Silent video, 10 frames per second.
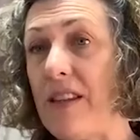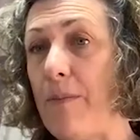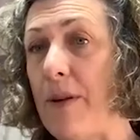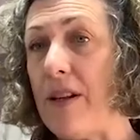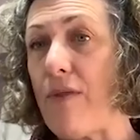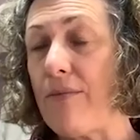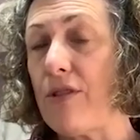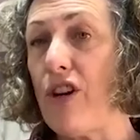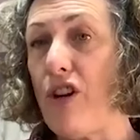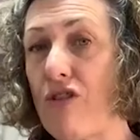They've been around
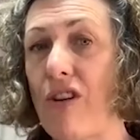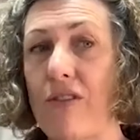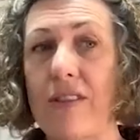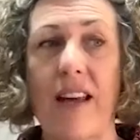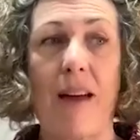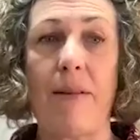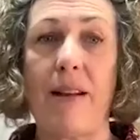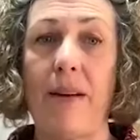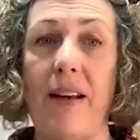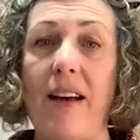a long, long time, and
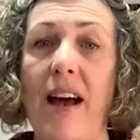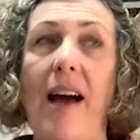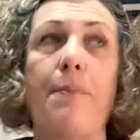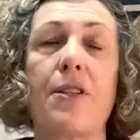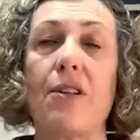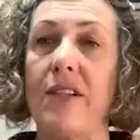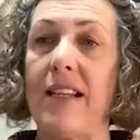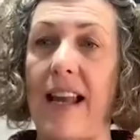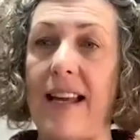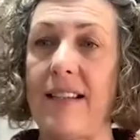I'm absolutely
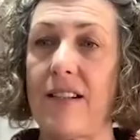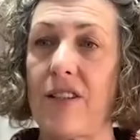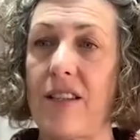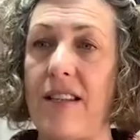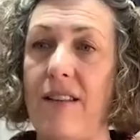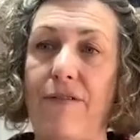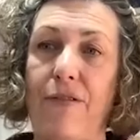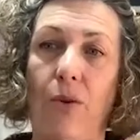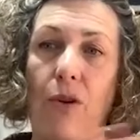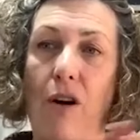delighted because they did
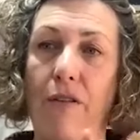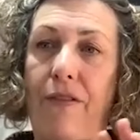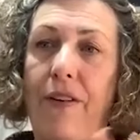fall off